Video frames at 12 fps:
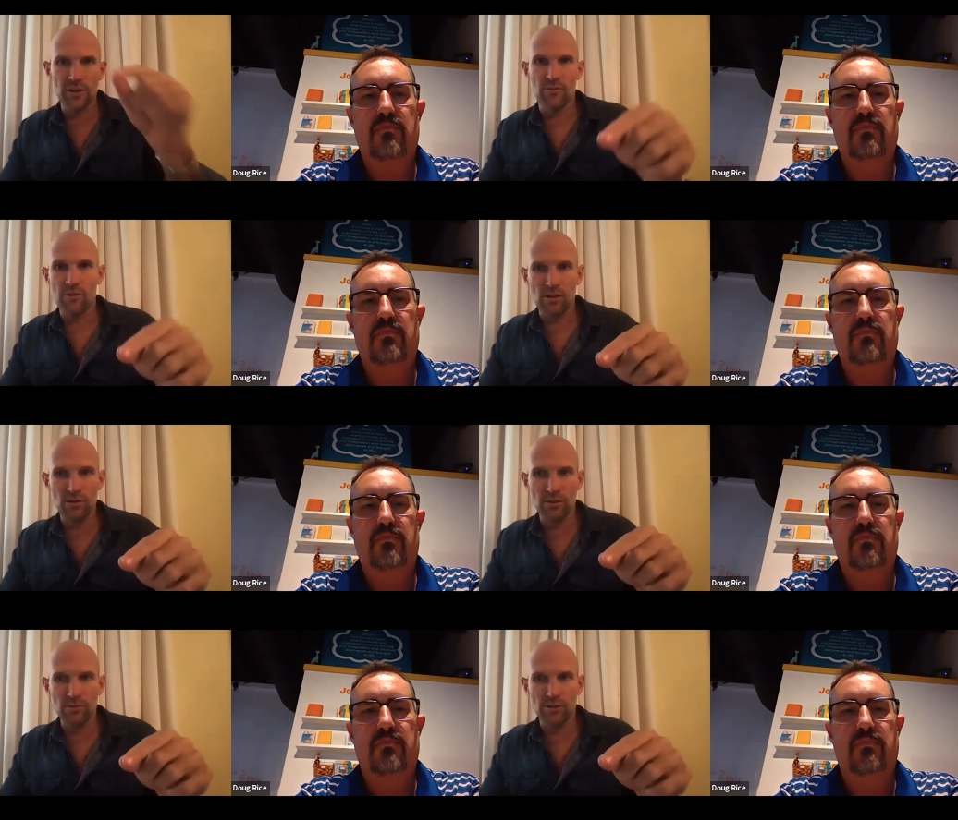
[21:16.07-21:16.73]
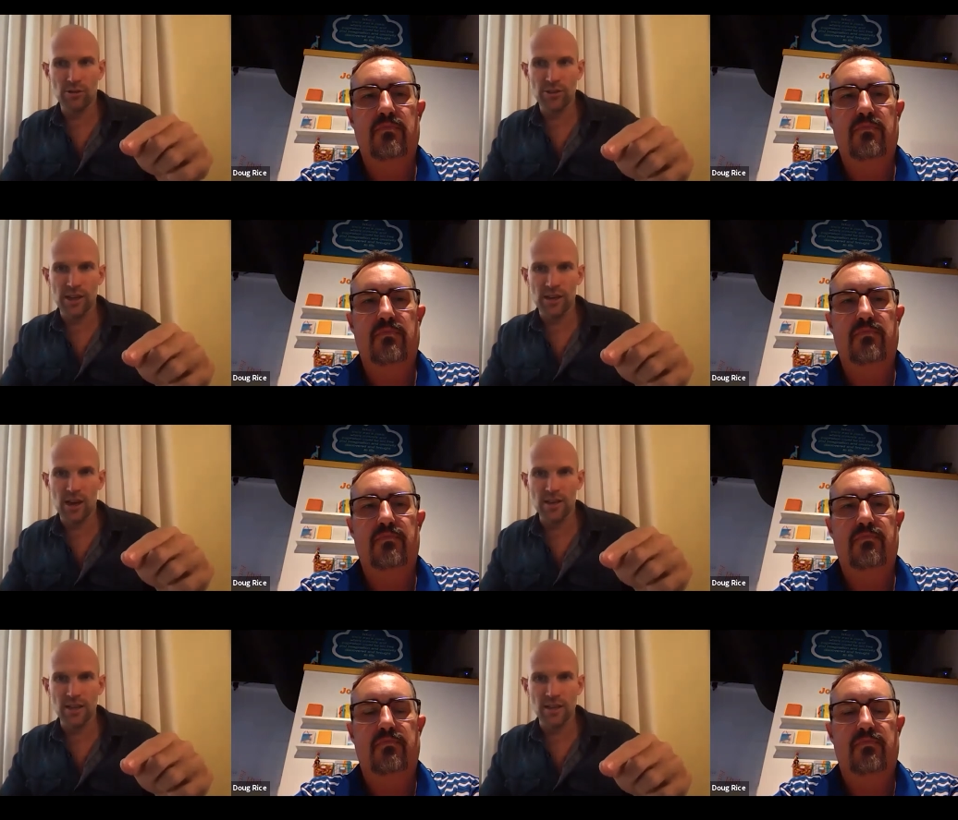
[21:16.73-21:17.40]
Speaker 1: enrolled in Project
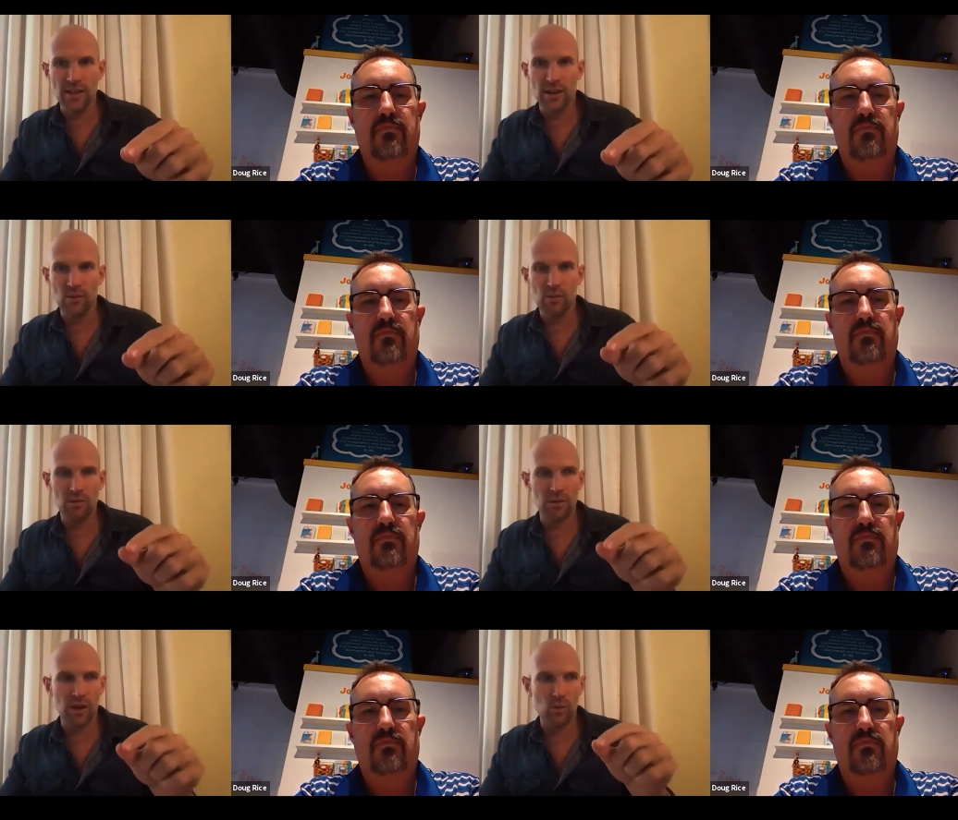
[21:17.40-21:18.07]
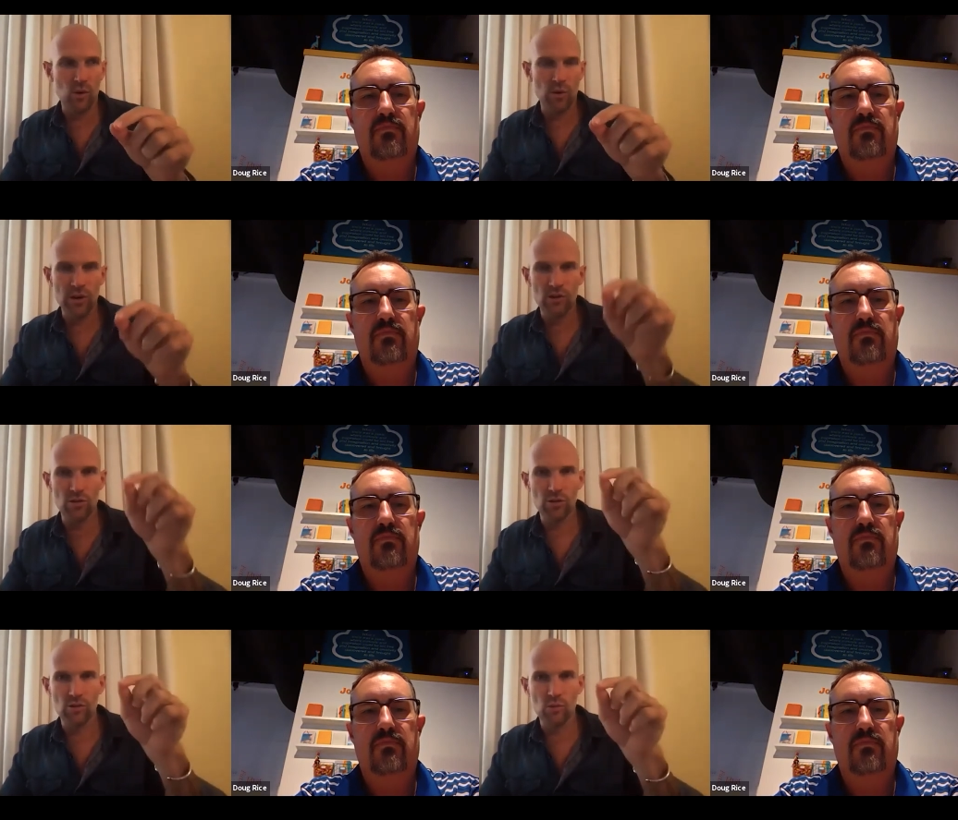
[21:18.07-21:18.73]
90? Like like what were
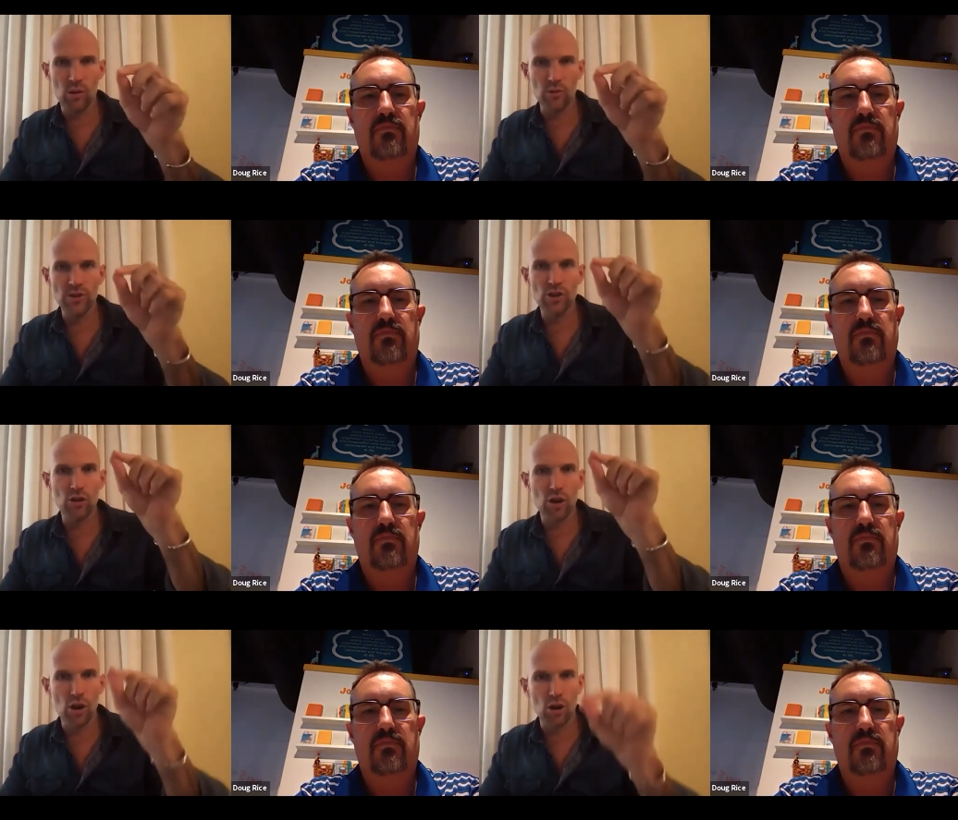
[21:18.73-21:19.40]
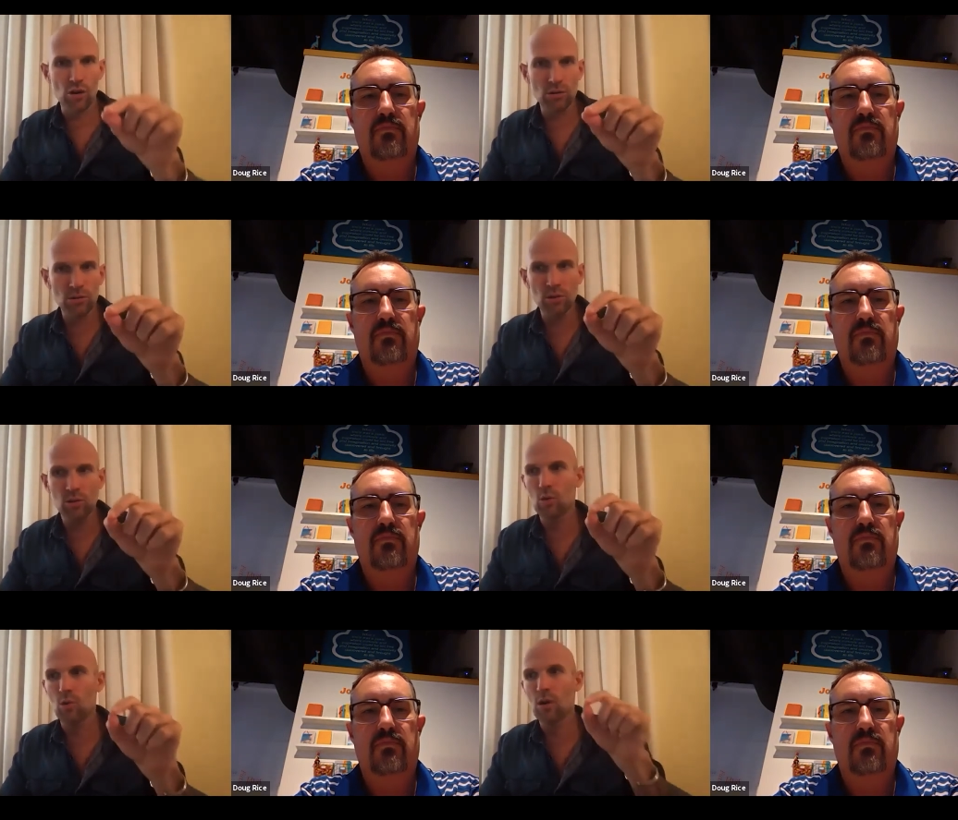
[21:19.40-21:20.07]
your what was your goal
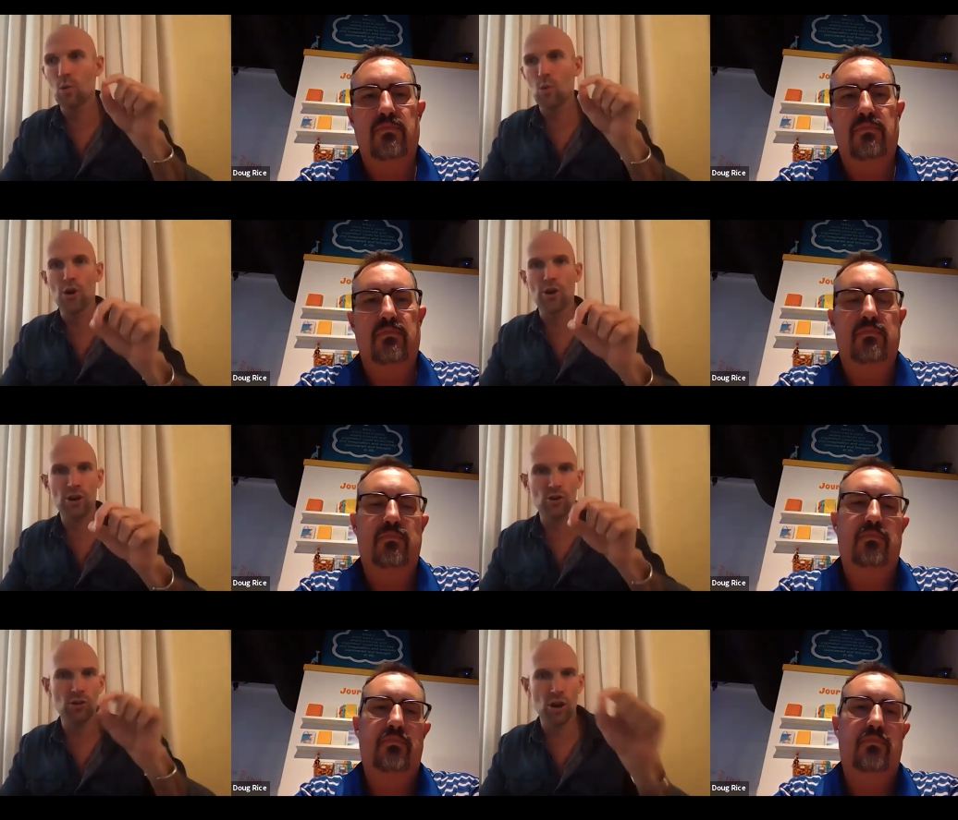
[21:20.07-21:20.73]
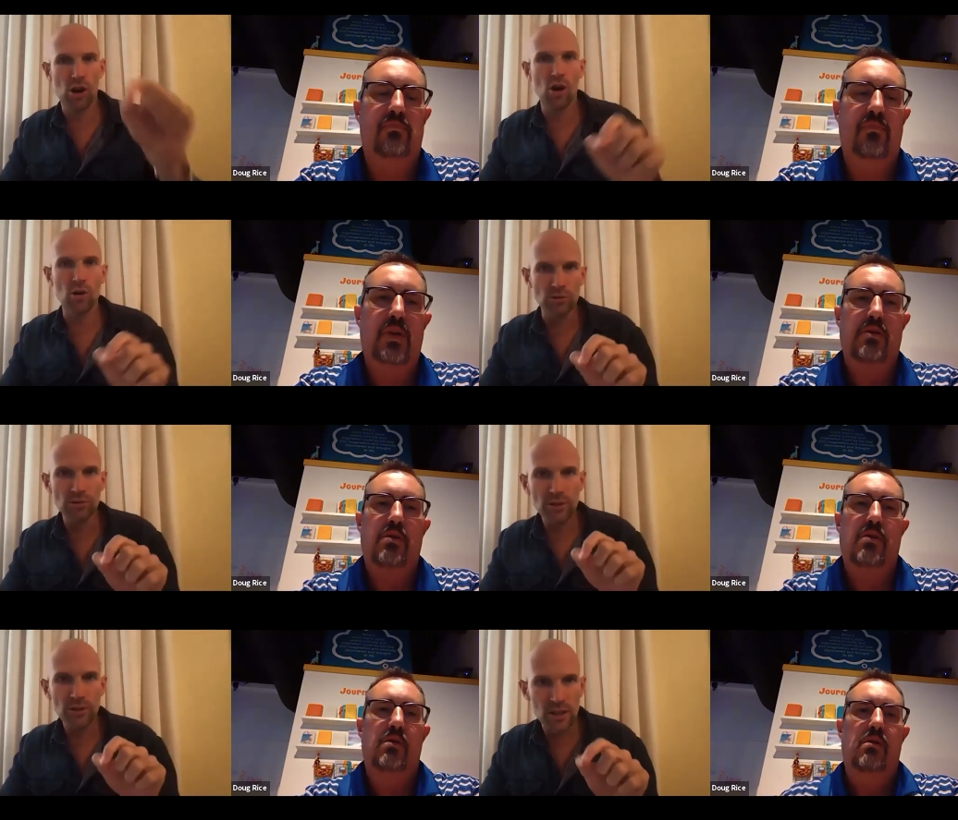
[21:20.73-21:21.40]
or what were your
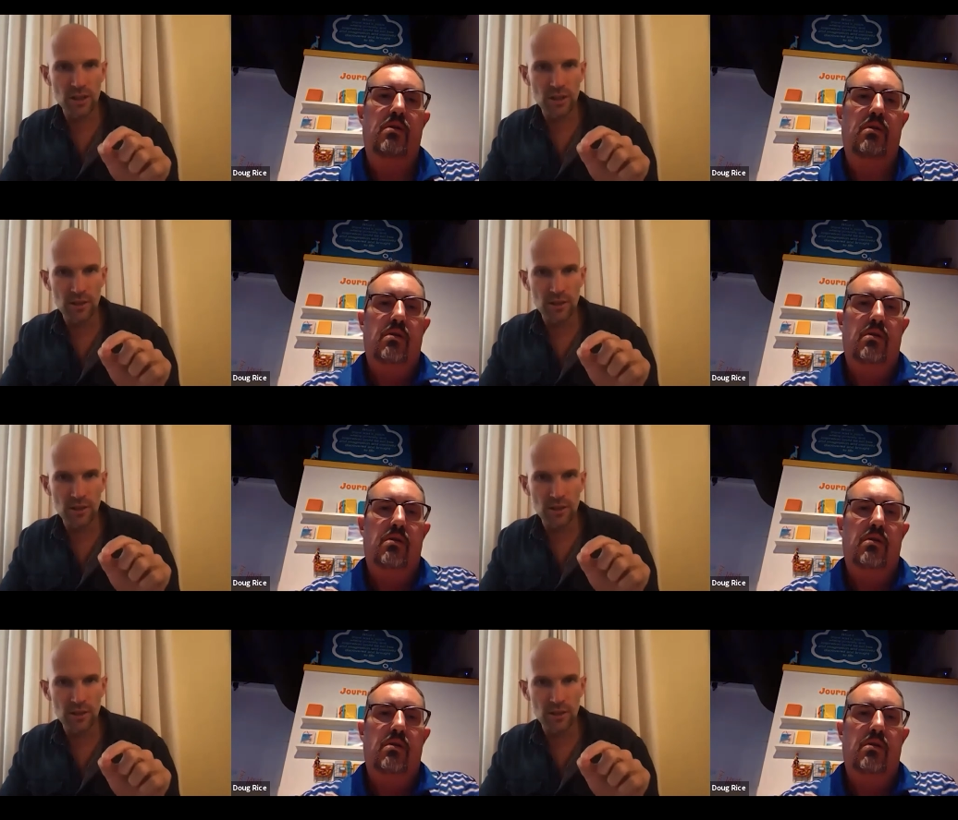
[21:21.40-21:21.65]
goals?